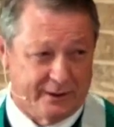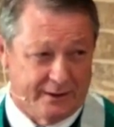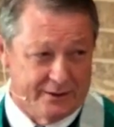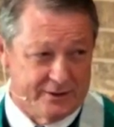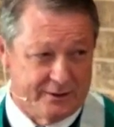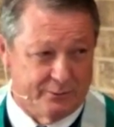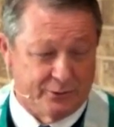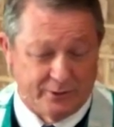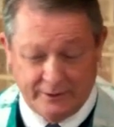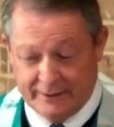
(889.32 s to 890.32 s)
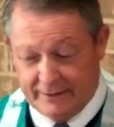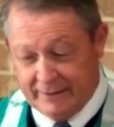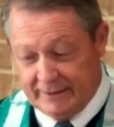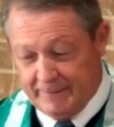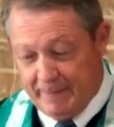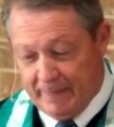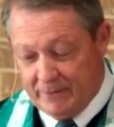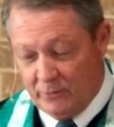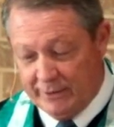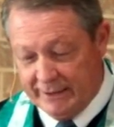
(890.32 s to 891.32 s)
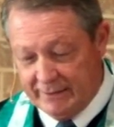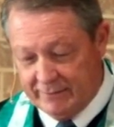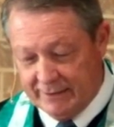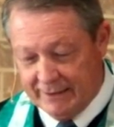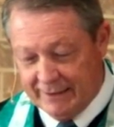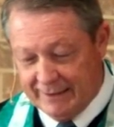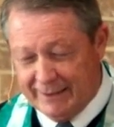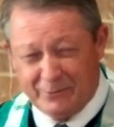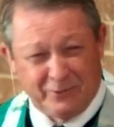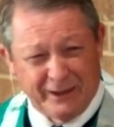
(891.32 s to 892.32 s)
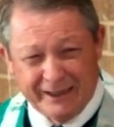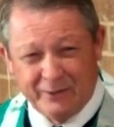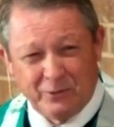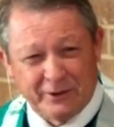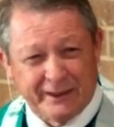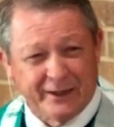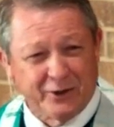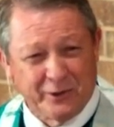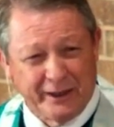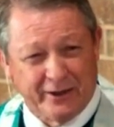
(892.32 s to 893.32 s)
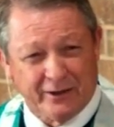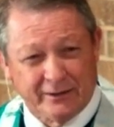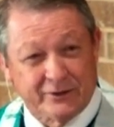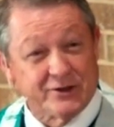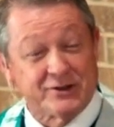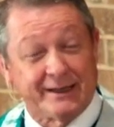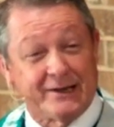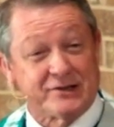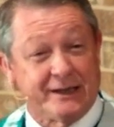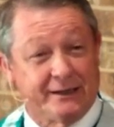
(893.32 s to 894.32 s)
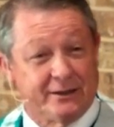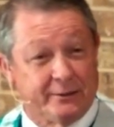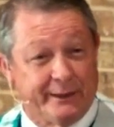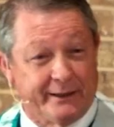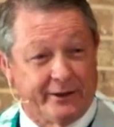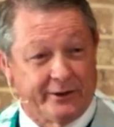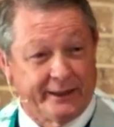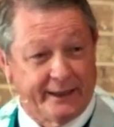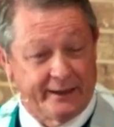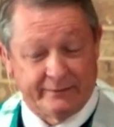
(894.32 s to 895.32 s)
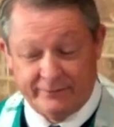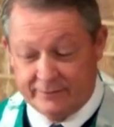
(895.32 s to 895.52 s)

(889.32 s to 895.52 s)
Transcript: college anymore. One evening, and why in the world did I go there? Because it said I stayed there about an hour and a half.